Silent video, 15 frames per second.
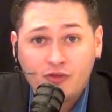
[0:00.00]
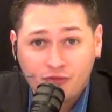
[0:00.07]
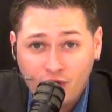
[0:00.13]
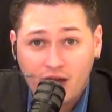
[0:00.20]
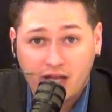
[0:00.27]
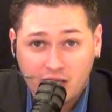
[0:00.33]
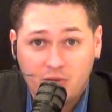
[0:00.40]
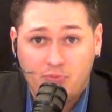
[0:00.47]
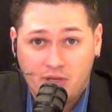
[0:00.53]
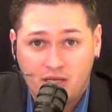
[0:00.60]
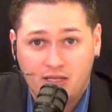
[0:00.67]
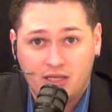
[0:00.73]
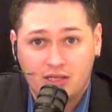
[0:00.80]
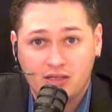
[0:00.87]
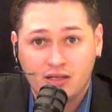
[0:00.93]
a fucking
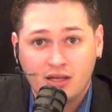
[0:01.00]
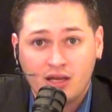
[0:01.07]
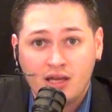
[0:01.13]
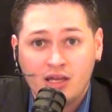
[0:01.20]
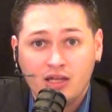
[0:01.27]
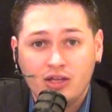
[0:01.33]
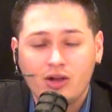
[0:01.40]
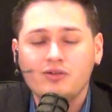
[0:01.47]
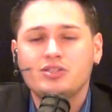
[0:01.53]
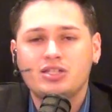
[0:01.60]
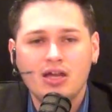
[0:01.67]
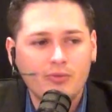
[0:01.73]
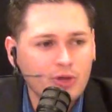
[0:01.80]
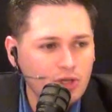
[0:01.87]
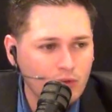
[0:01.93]
opinion? You know,
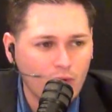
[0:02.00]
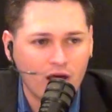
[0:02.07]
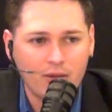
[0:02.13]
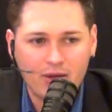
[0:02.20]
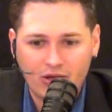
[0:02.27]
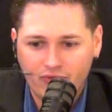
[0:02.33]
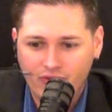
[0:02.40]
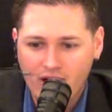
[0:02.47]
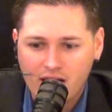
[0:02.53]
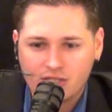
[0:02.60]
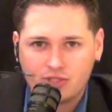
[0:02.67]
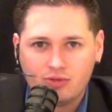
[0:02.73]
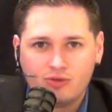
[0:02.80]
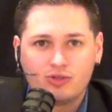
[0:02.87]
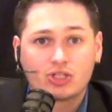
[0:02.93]
say what you want about
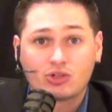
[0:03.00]
Fox News.